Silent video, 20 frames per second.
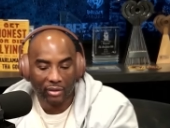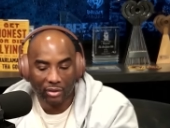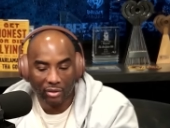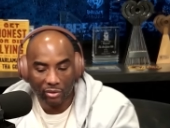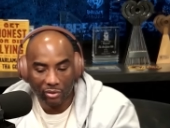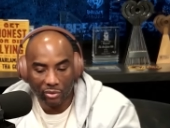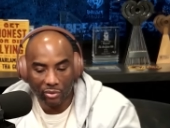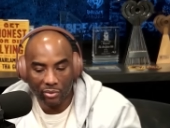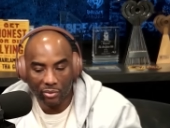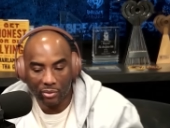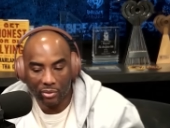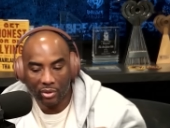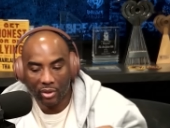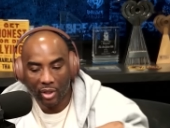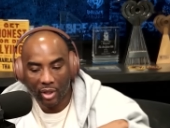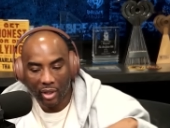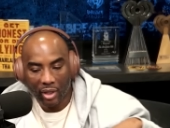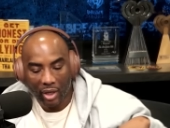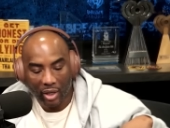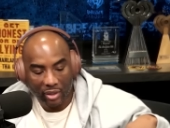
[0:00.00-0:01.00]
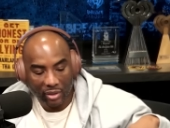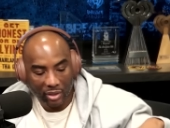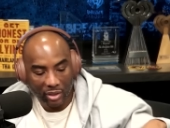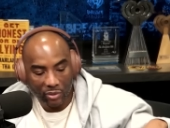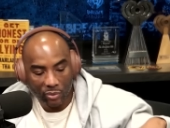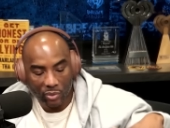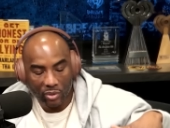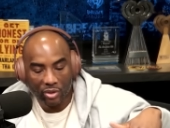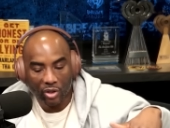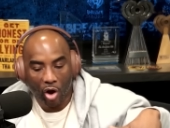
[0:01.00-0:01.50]
the news as he
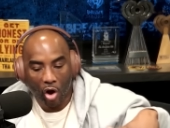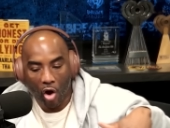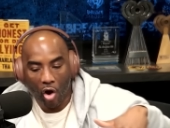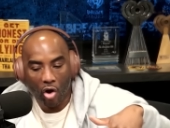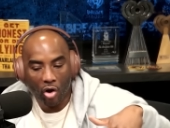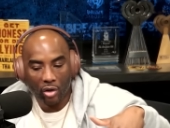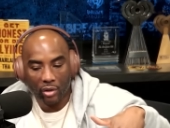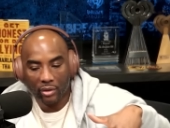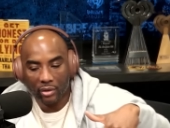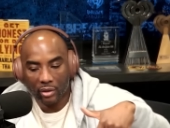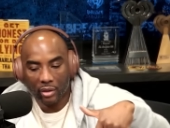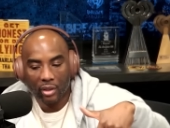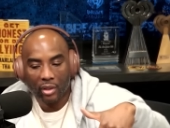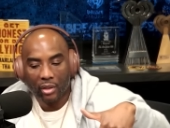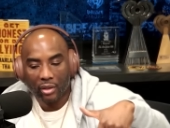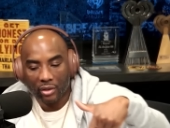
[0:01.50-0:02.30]
was on